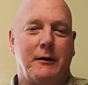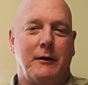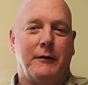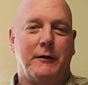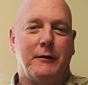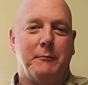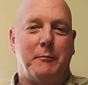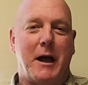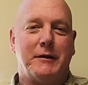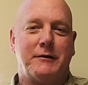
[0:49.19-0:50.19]
uh, the
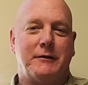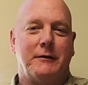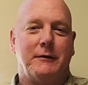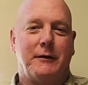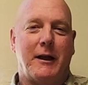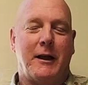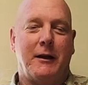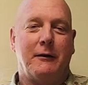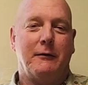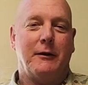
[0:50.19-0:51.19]
best
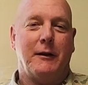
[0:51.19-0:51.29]
dang